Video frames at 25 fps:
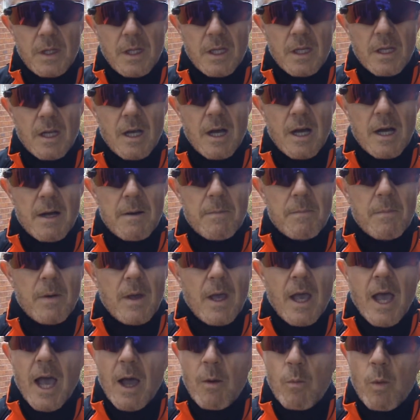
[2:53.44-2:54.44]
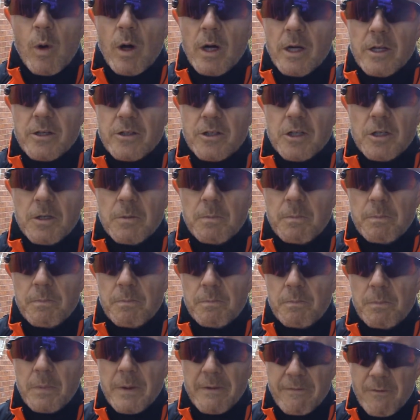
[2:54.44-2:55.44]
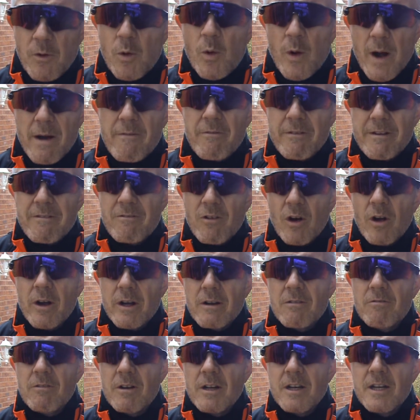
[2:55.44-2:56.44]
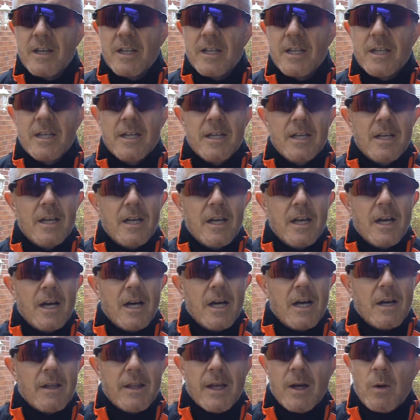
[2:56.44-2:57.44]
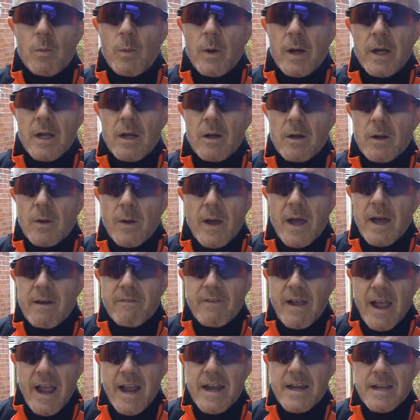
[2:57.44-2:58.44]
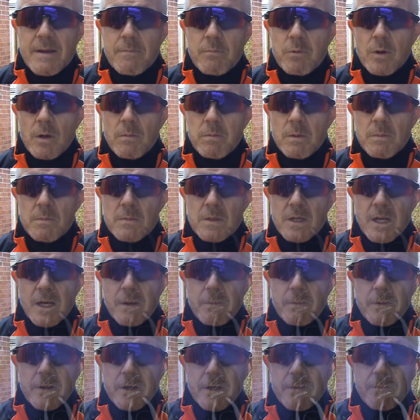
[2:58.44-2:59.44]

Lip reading: And what I do before every ride, really, that way I don't have any problems clipping him.